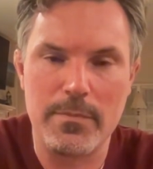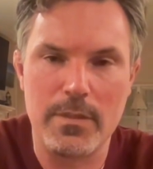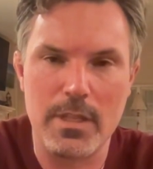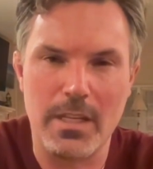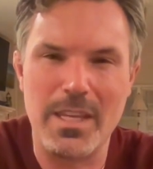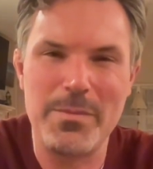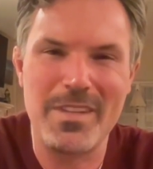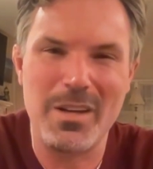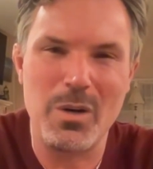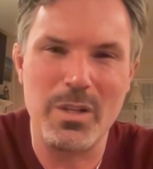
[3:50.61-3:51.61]
I keep saying
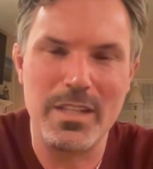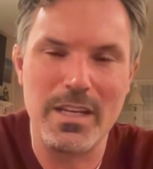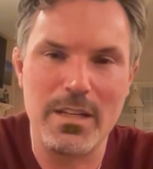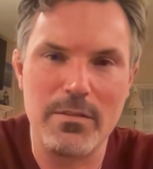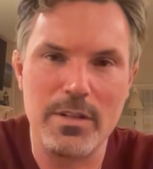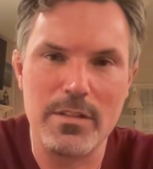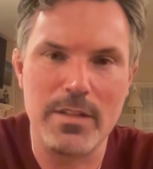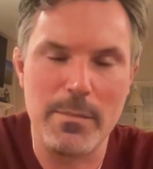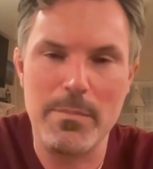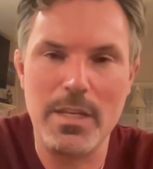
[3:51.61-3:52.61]
online governance,
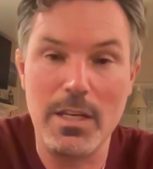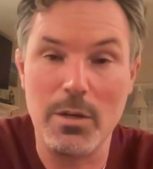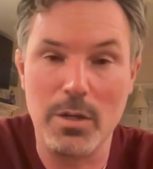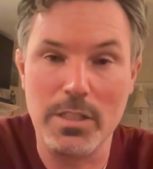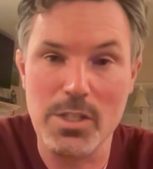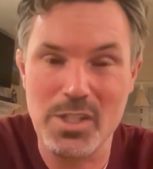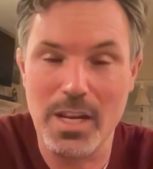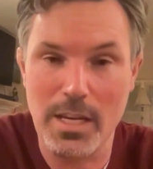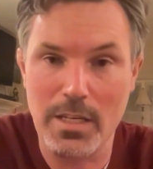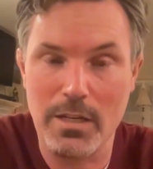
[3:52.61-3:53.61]
I'm meaning
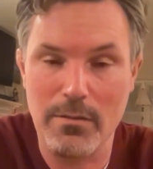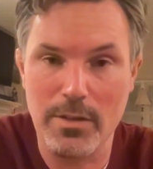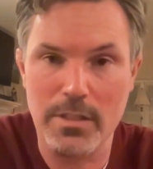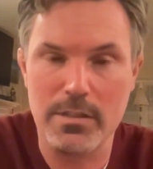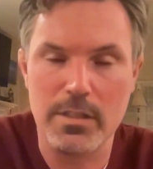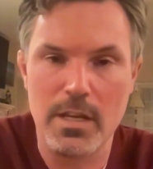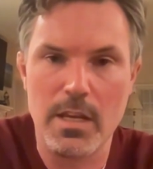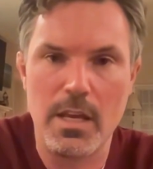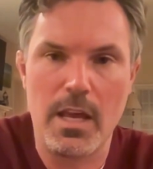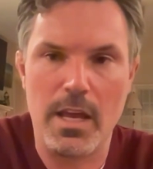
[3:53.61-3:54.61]
on-chain governance.
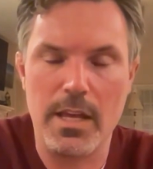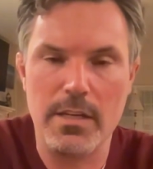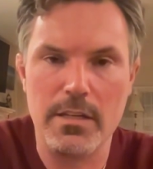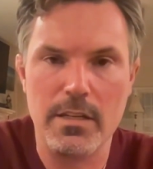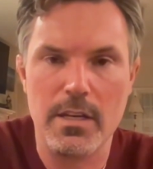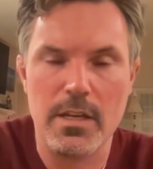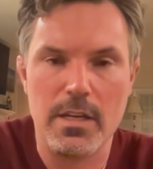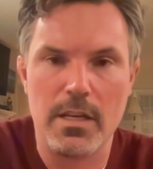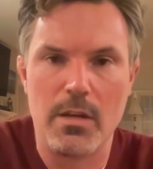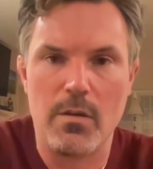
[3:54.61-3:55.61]
And
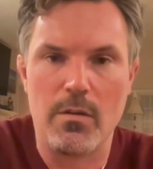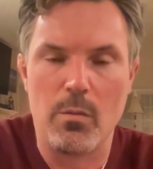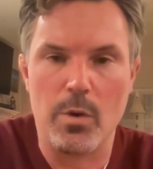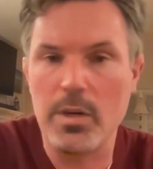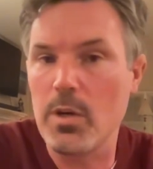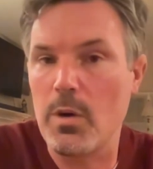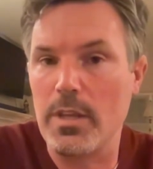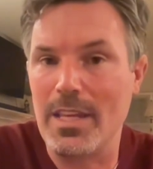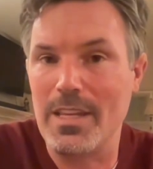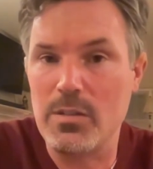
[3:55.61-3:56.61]
we're gonna go to the
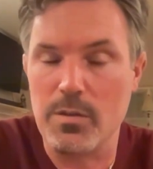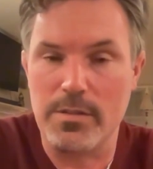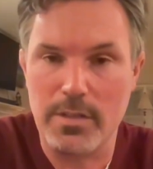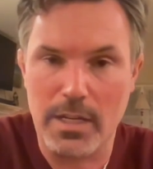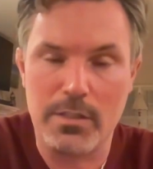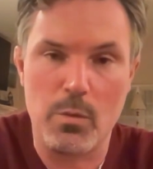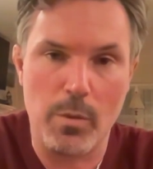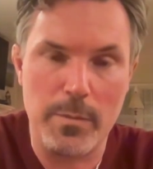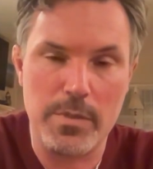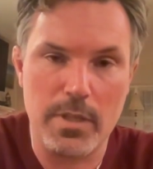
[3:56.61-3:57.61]
Intersect
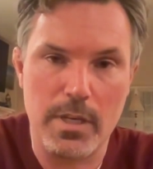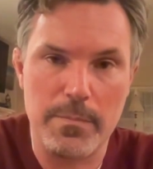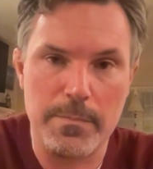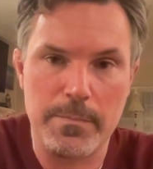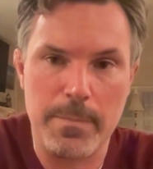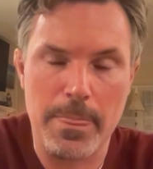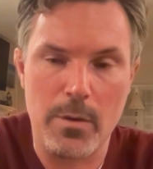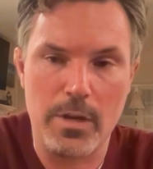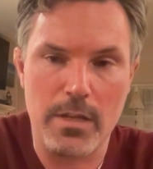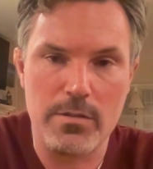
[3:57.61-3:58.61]
website.
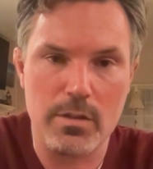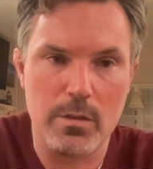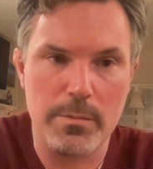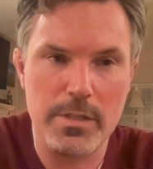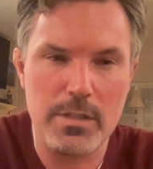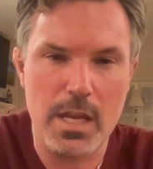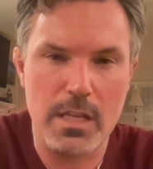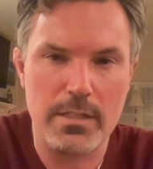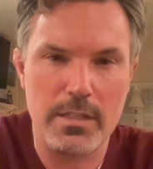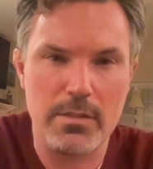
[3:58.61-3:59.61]
Okay, so let me take you
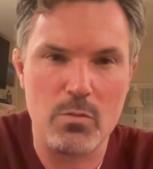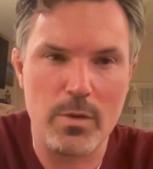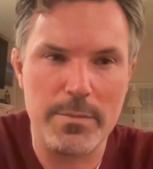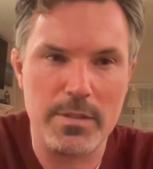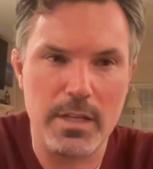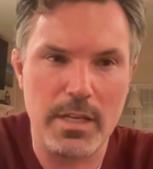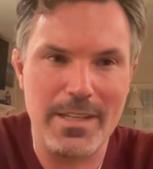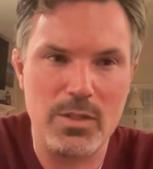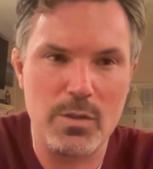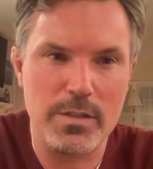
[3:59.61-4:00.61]
to this website,
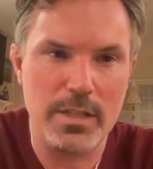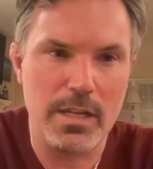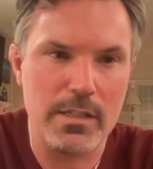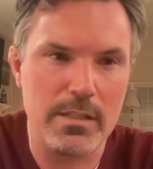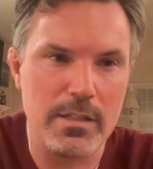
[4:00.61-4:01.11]
Intersect.